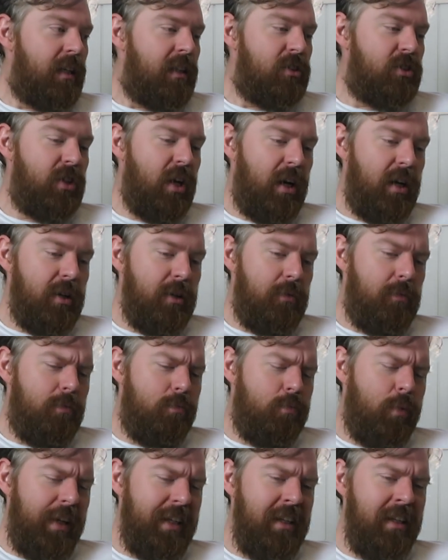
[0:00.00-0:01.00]
So
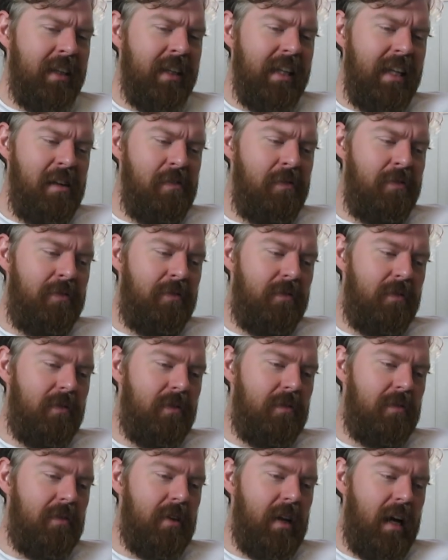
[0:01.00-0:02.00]
when you live
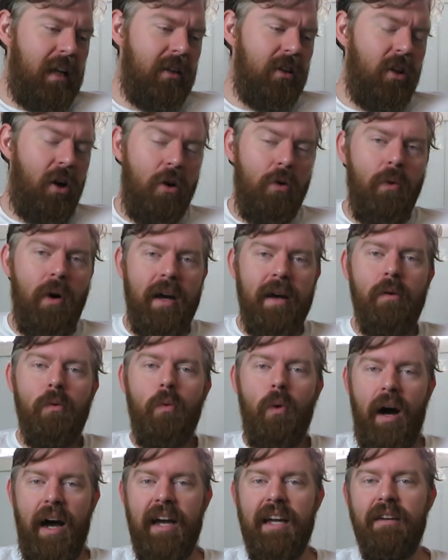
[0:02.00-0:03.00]
a long way
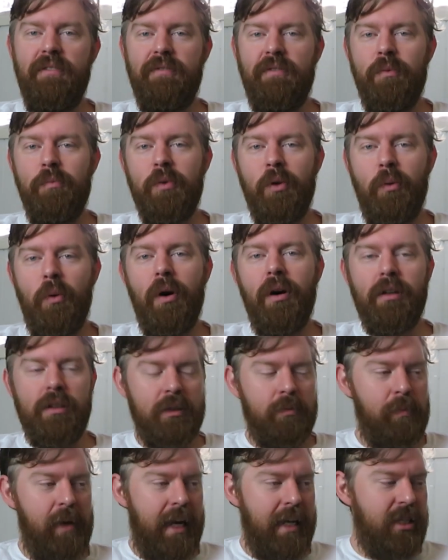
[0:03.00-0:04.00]
away from the
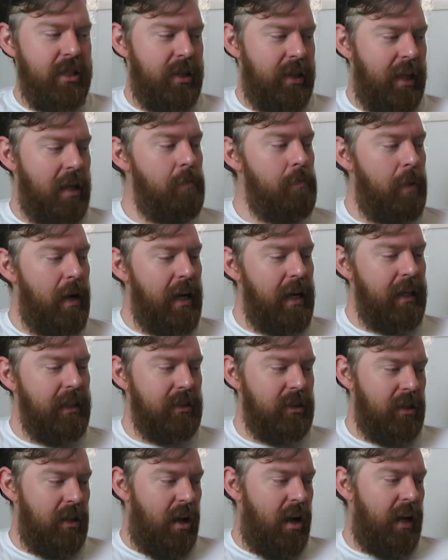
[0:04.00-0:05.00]
world's major theme
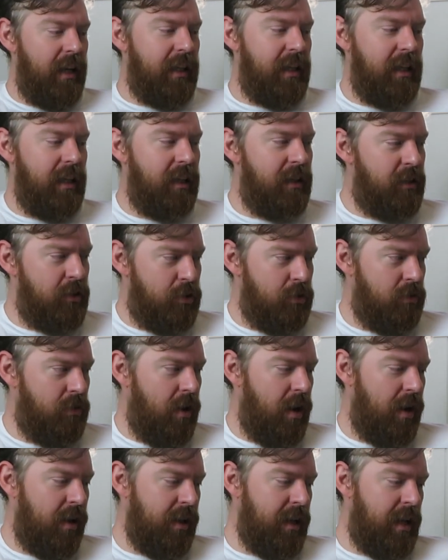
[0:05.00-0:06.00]
parks, like in
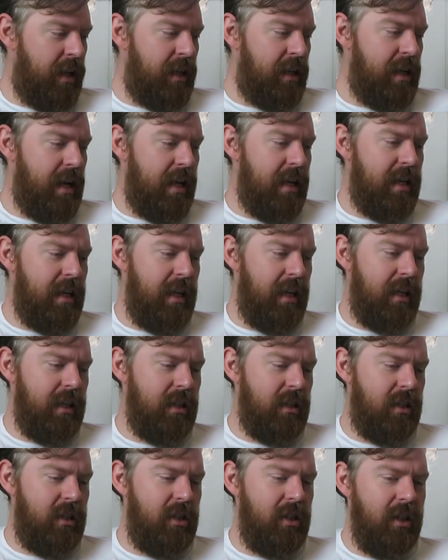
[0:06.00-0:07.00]
Australia,
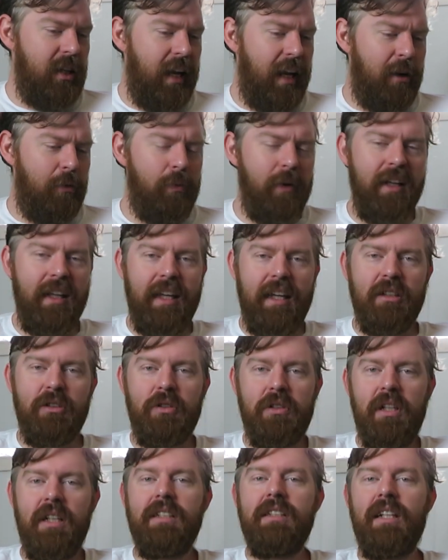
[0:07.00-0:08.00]
you get a really
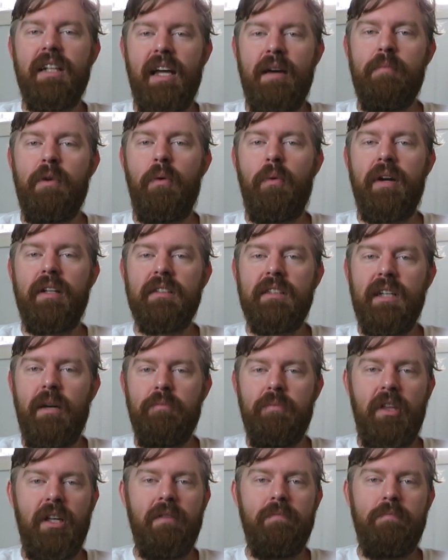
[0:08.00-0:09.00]
interesting dilemma when
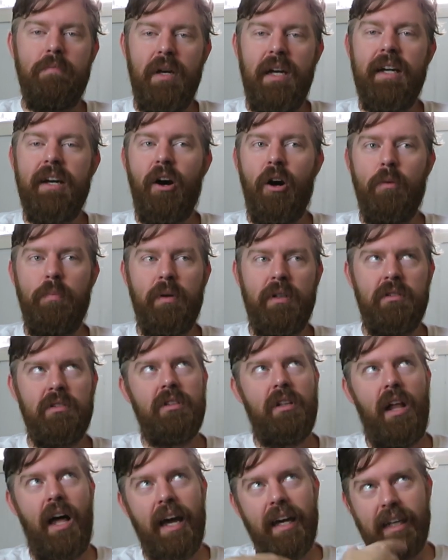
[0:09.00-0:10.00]
something big
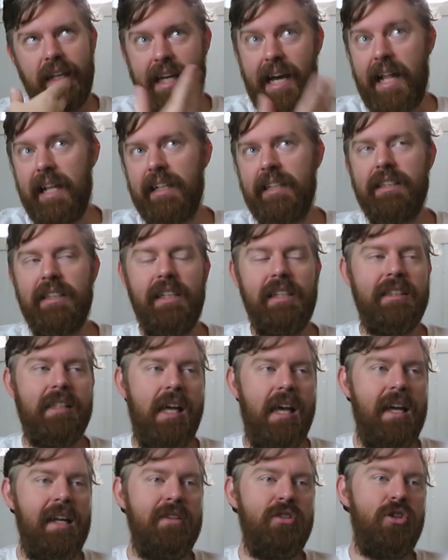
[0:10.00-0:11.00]
opens, like Galaxy's
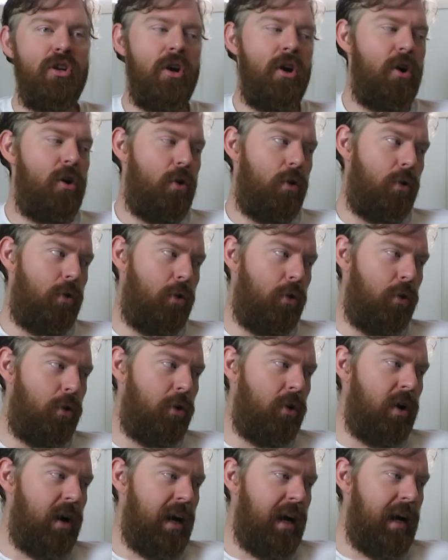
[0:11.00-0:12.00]
Edge
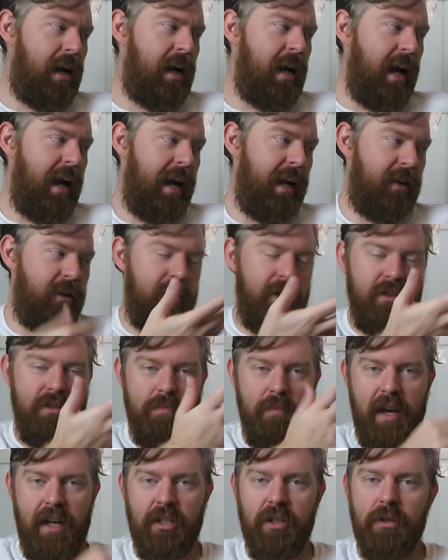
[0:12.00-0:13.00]
or Hagrid's
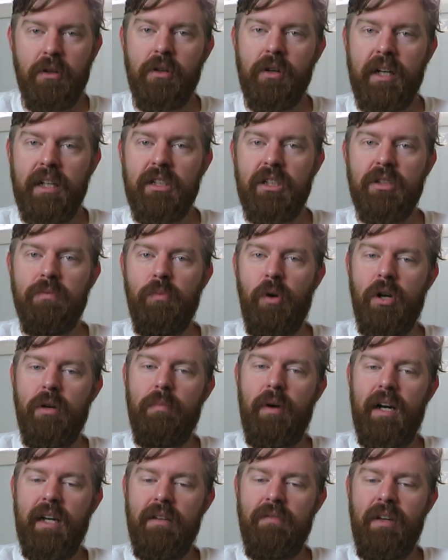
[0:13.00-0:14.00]
Magical Creatures
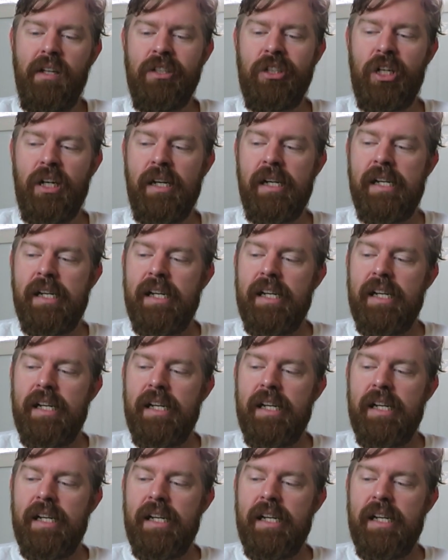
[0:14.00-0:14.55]
Motorbike Adventure.